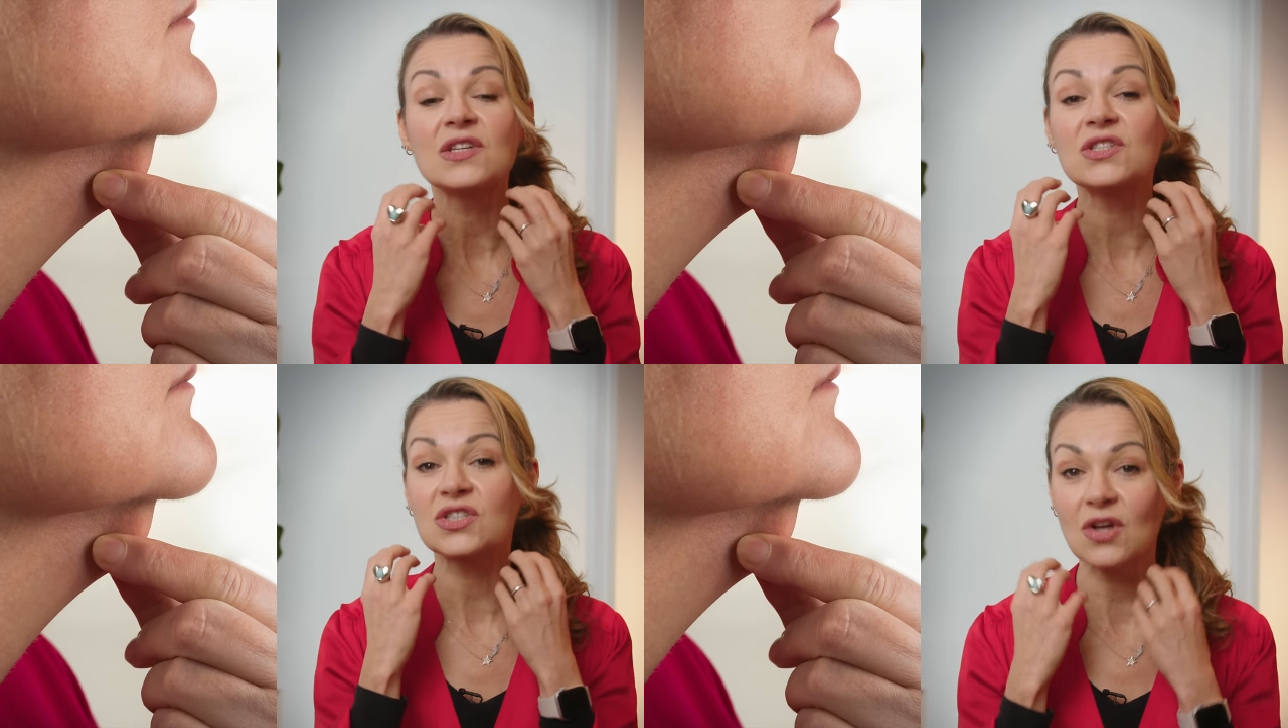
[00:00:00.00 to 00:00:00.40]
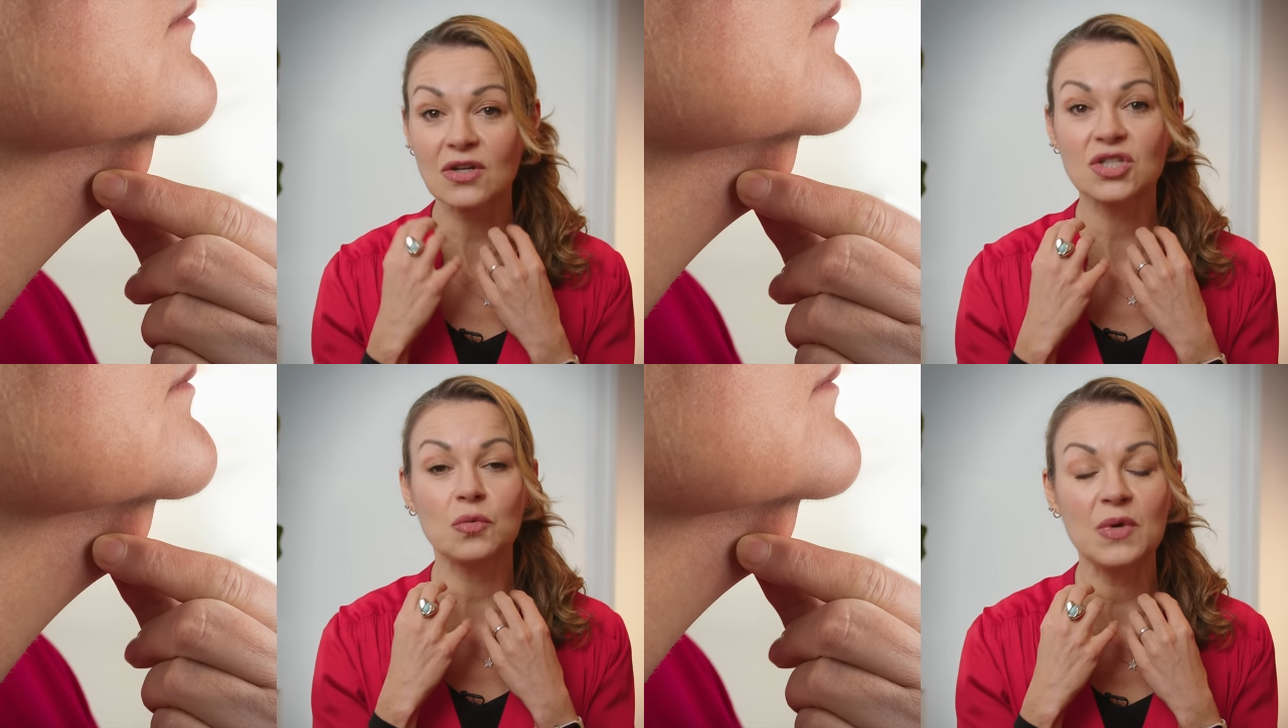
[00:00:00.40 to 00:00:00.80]

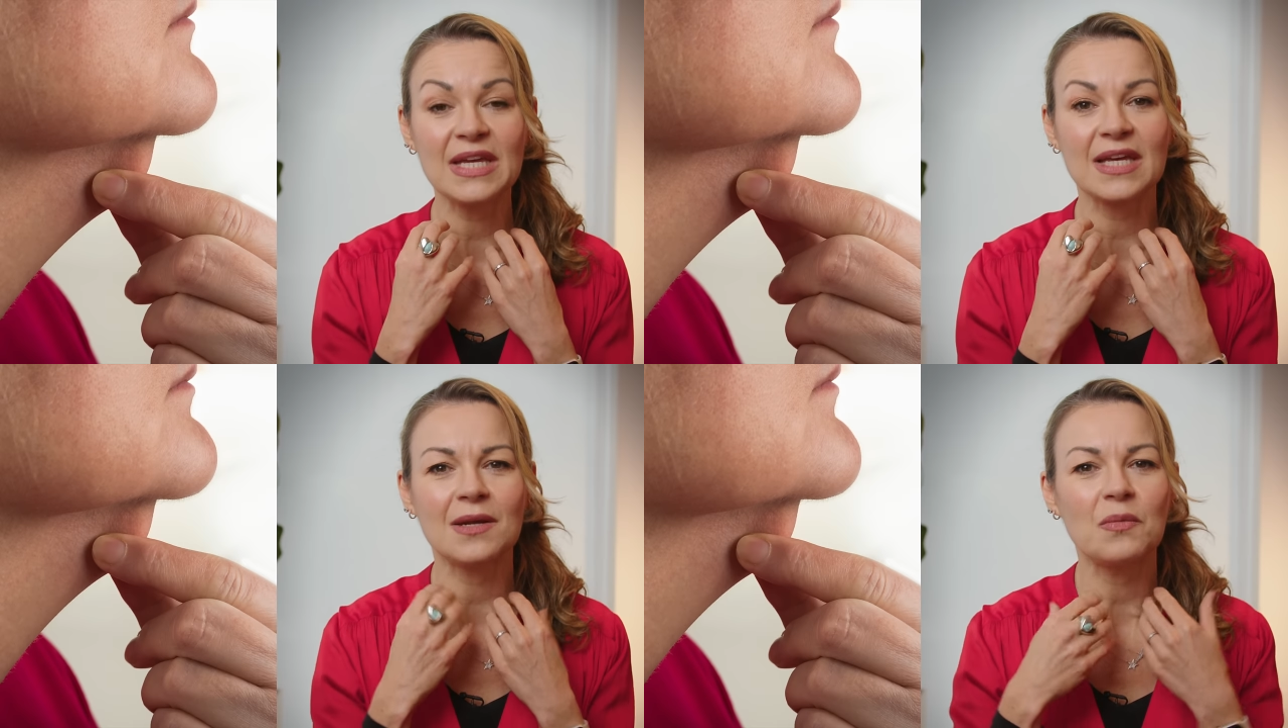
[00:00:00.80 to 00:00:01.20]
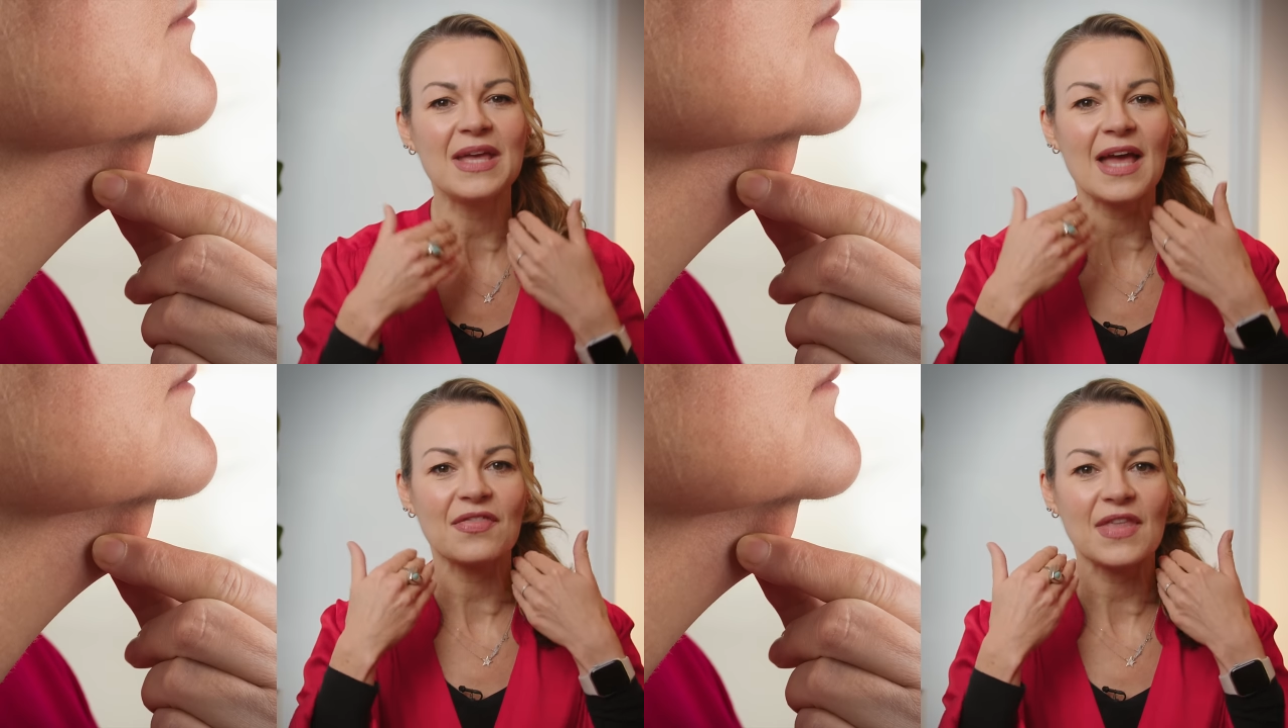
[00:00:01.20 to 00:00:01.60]
start to weaken and we
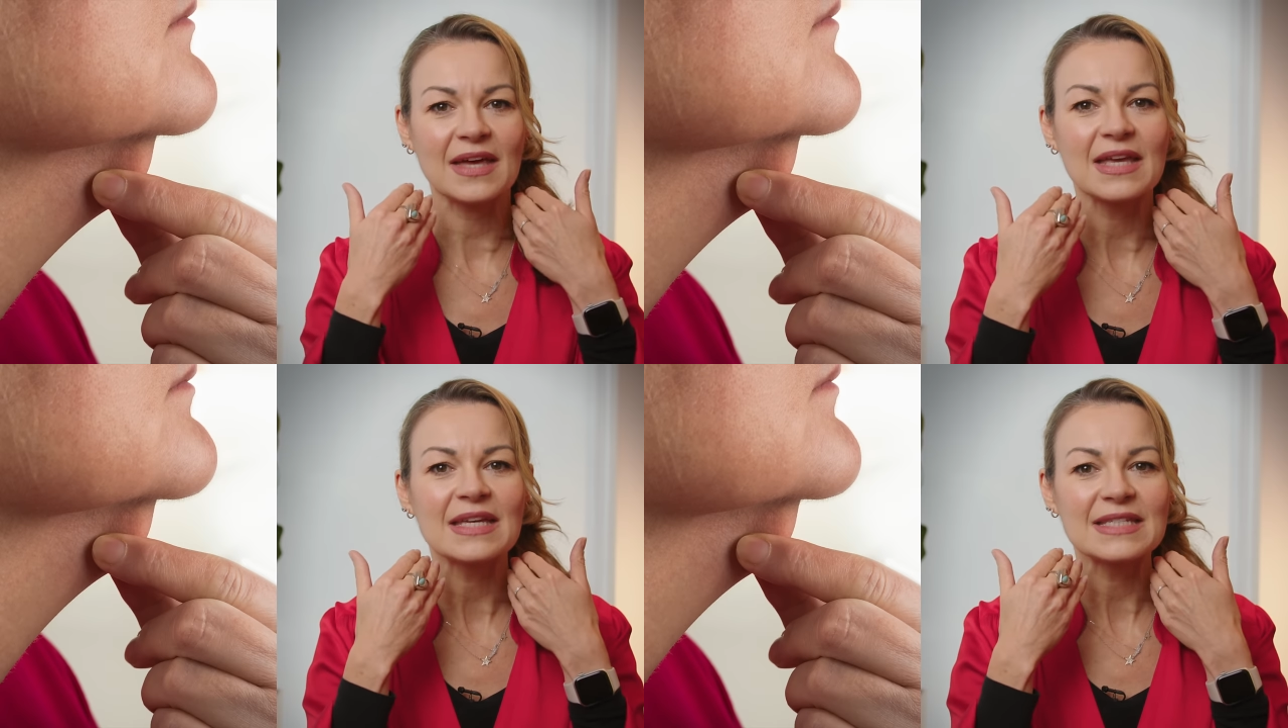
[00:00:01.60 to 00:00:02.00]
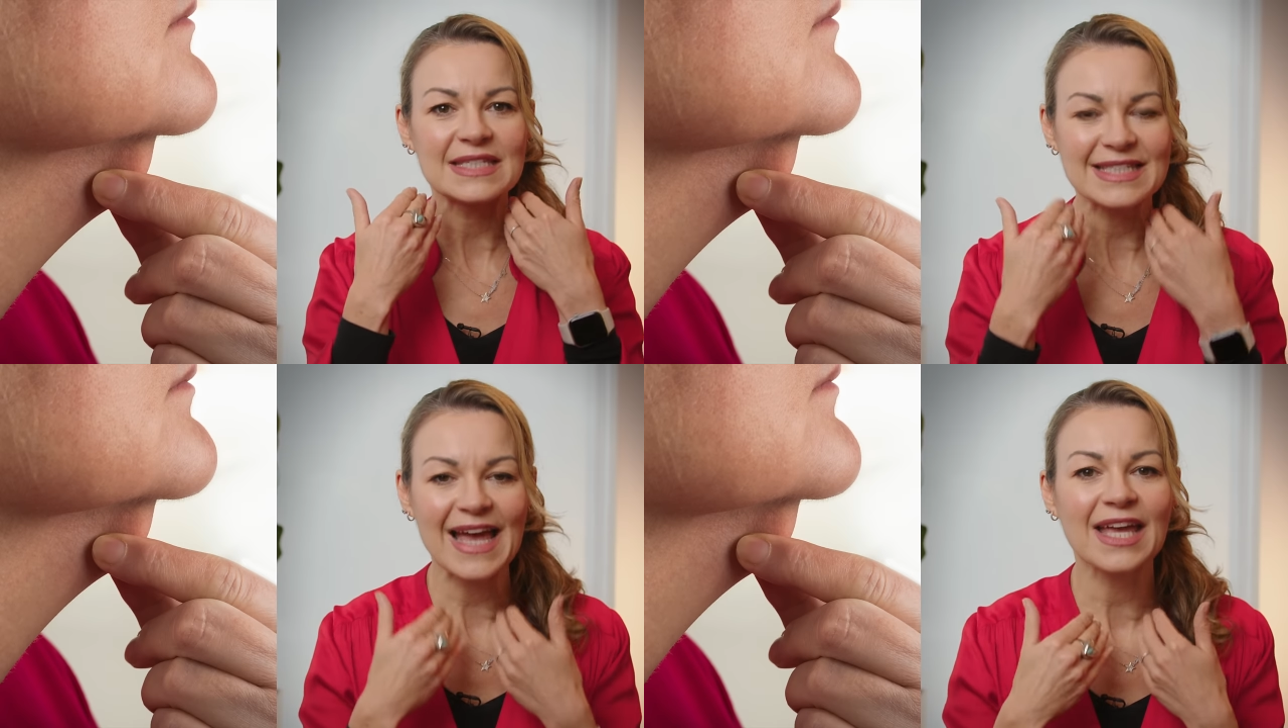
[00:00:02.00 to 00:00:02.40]
get that
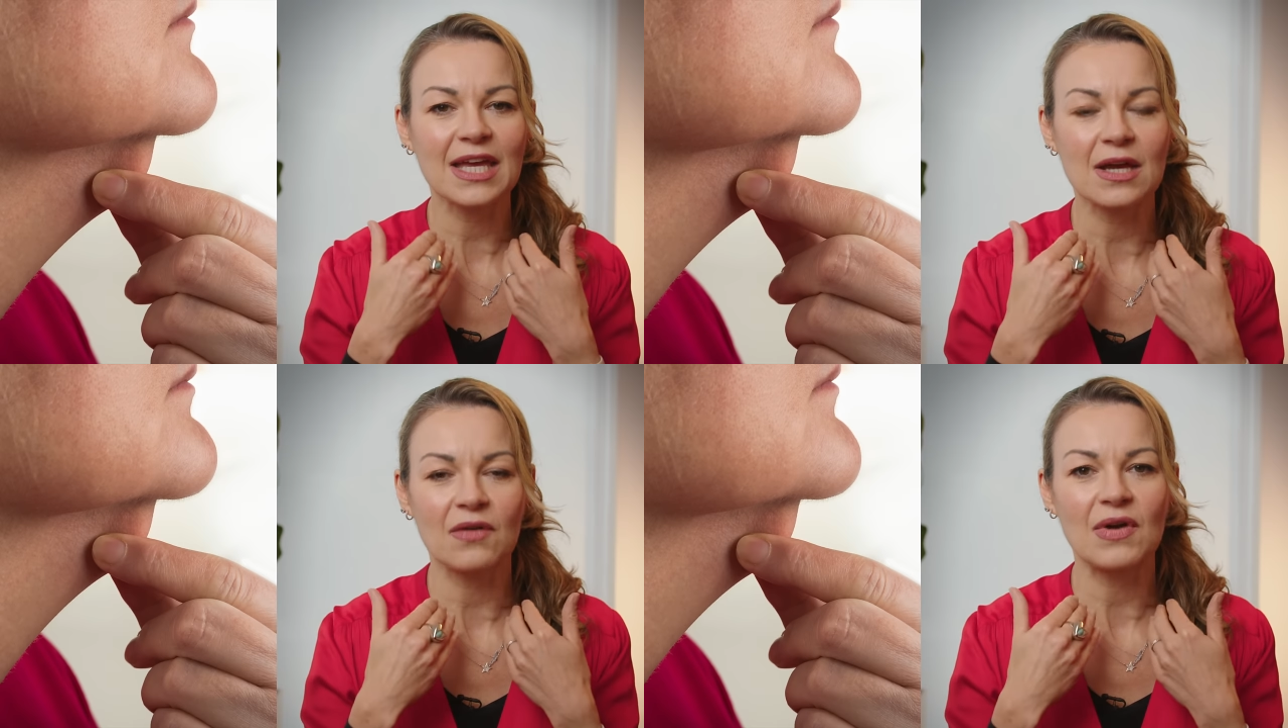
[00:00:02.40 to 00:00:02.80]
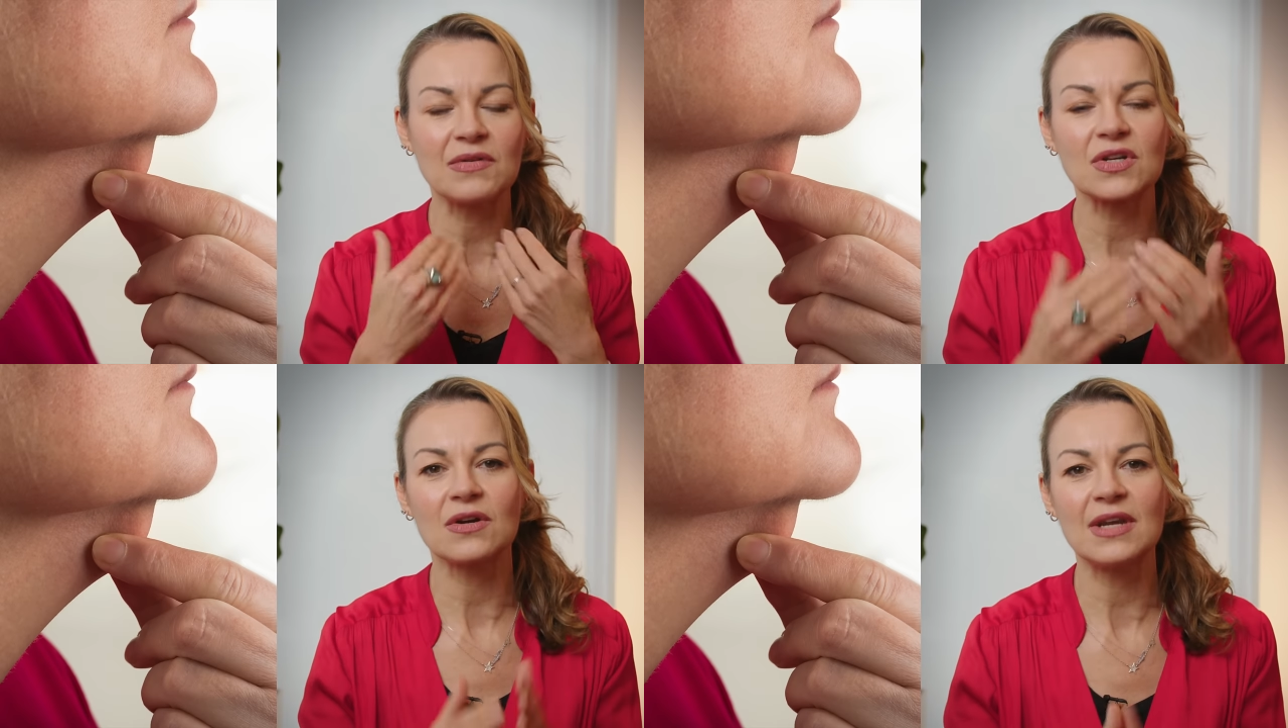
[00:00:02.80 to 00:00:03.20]
sagging
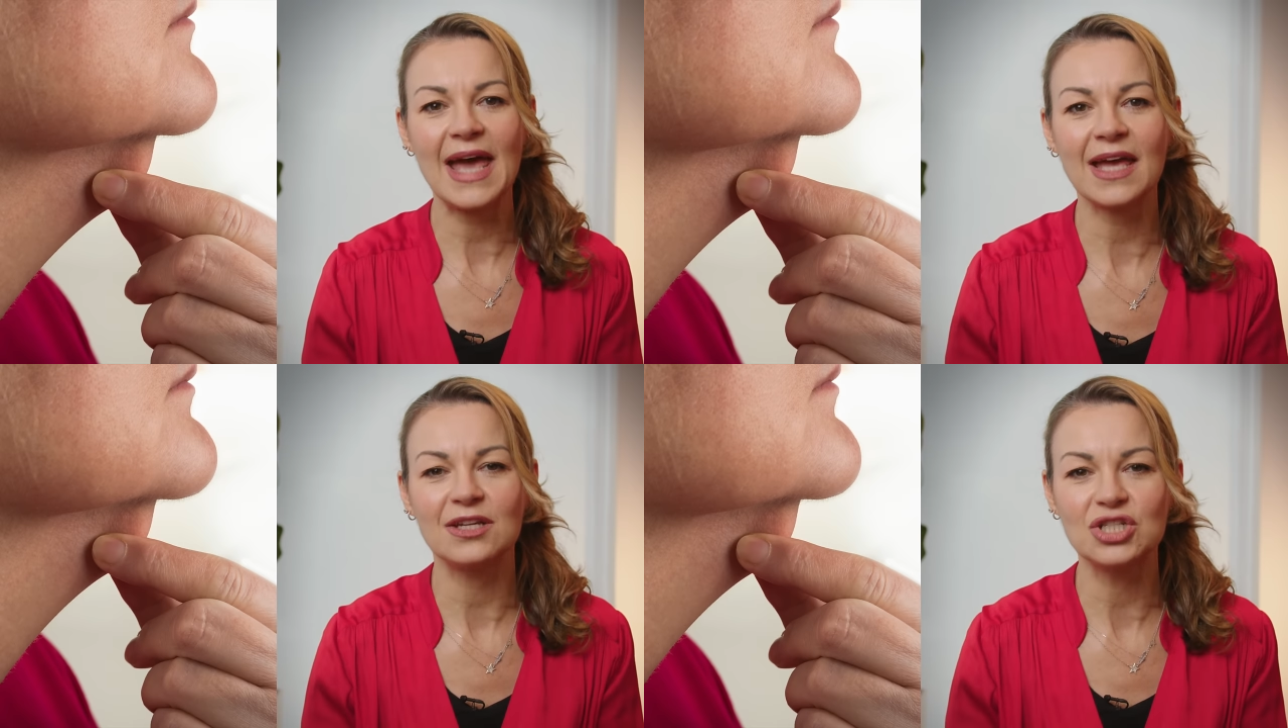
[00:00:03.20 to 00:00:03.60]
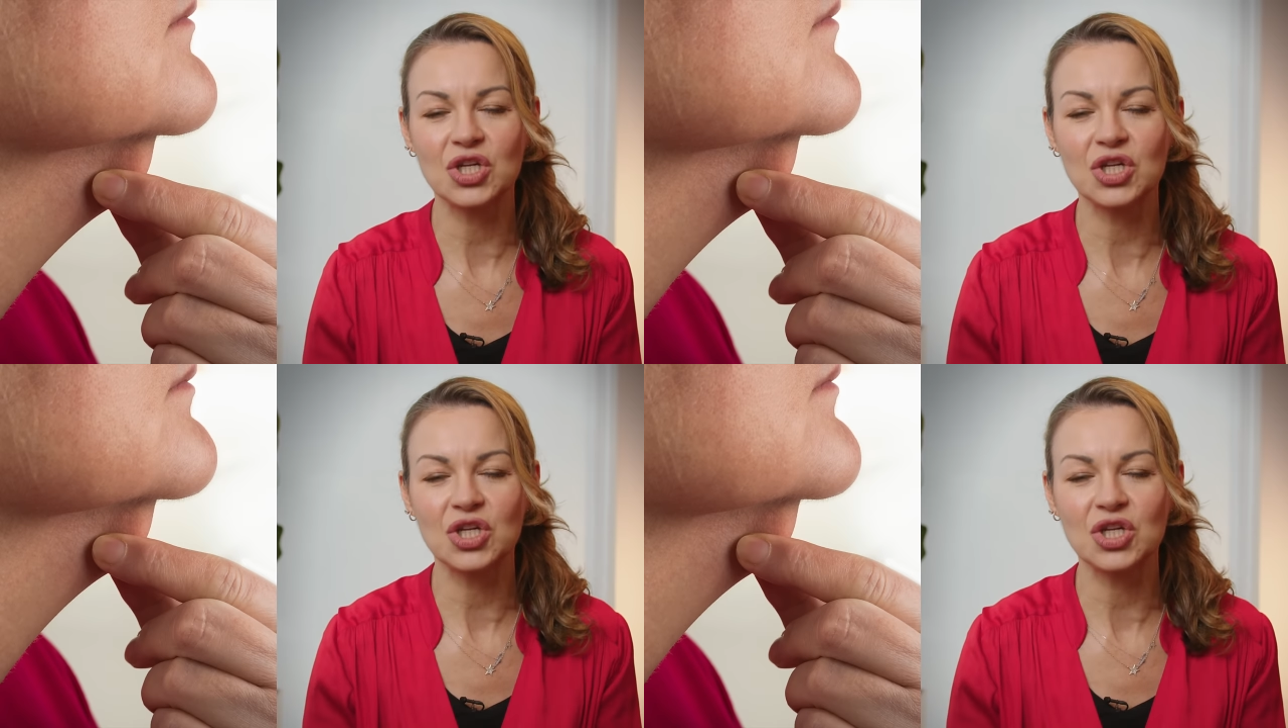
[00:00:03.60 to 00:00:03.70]
around our neck and